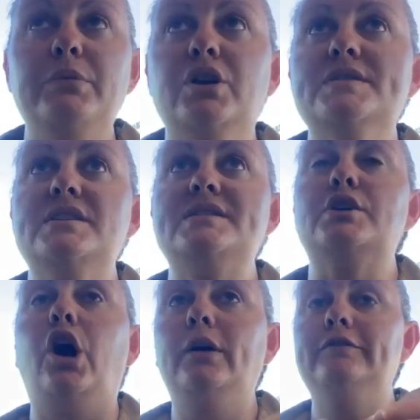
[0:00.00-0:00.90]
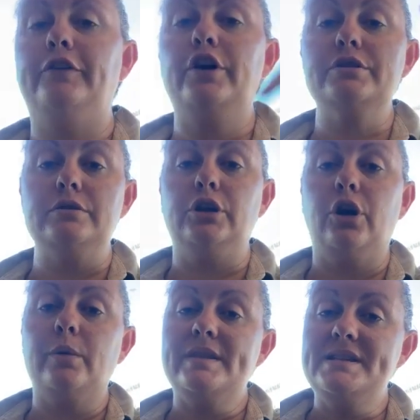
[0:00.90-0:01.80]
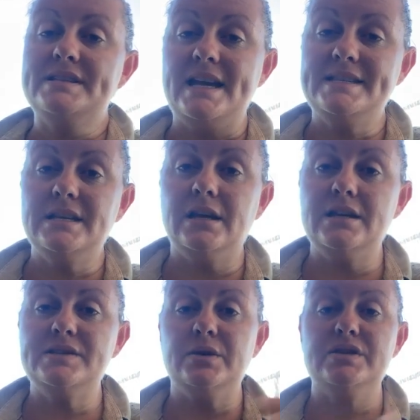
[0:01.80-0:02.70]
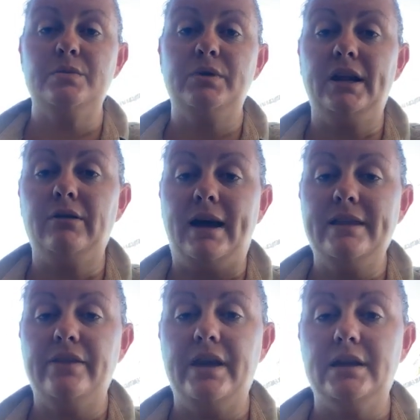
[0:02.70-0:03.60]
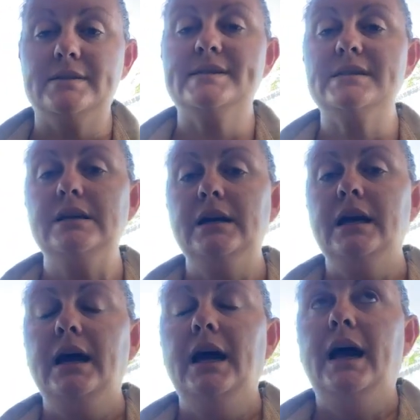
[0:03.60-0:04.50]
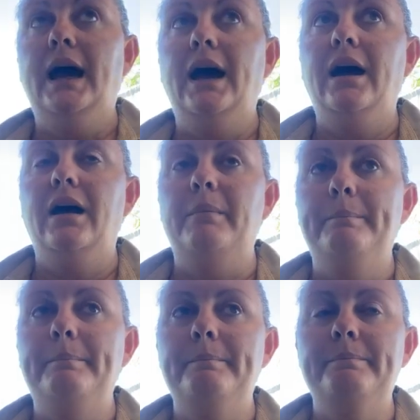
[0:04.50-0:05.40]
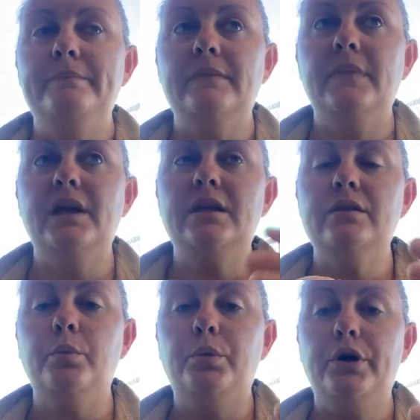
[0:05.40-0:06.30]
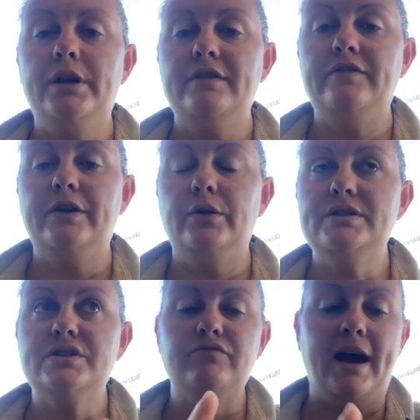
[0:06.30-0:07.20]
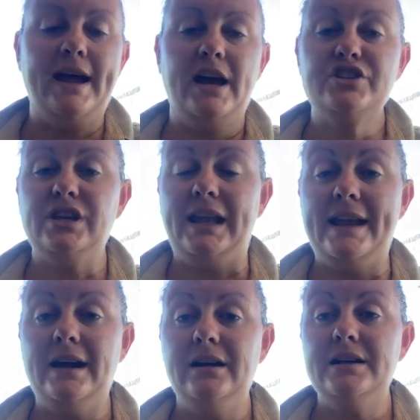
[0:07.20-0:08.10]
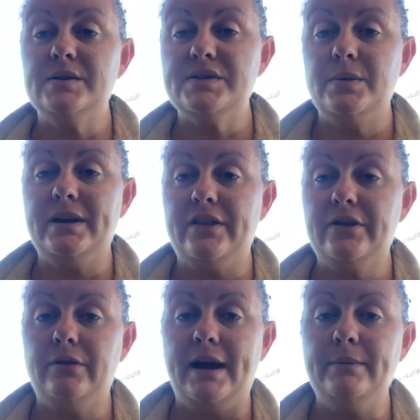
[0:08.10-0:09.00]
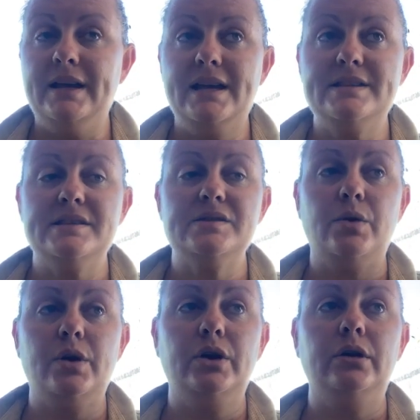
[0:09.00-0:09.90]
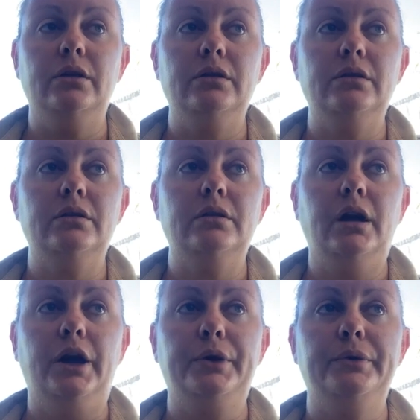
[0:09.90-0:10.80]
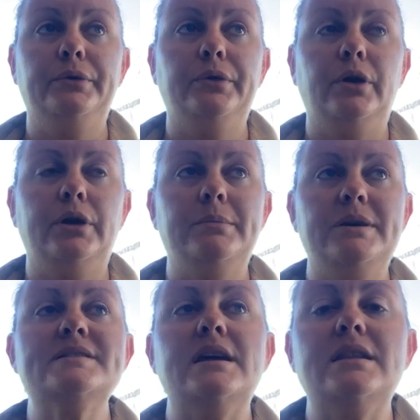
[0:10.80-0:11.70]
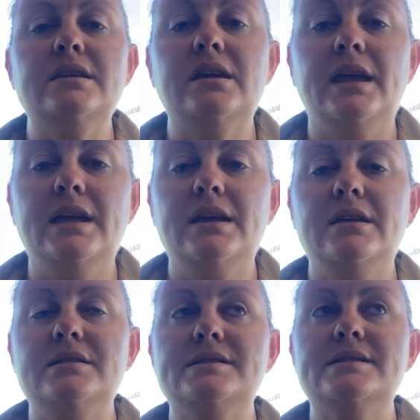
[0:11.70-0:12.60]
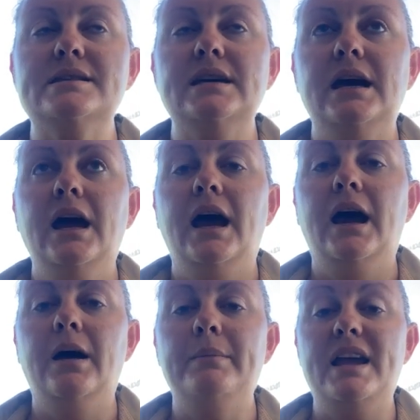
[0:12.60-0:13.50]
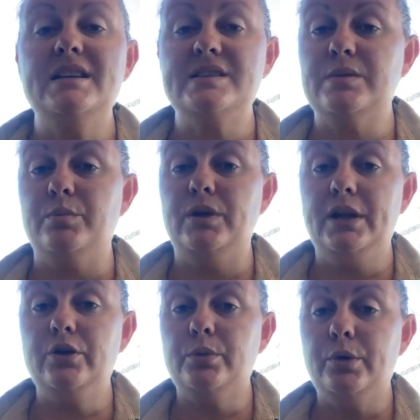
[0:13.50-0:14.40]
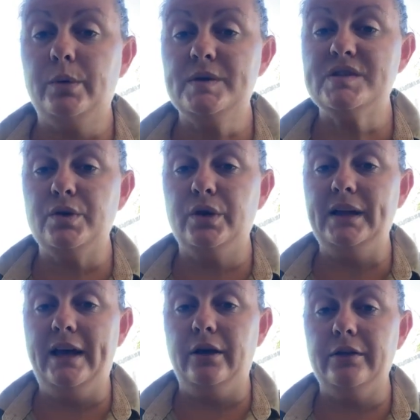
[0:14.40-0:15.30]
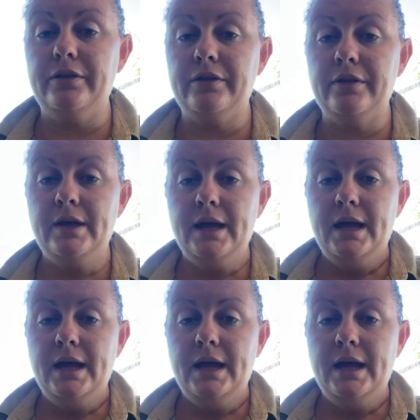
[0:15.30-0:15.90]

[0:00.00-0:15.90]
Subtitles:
because he's got further along with his testing and he's doing some really great things in the field. Ray Archuleta is also another great one. He's a soil agronomist, I think he is. He does some really good work with soil health.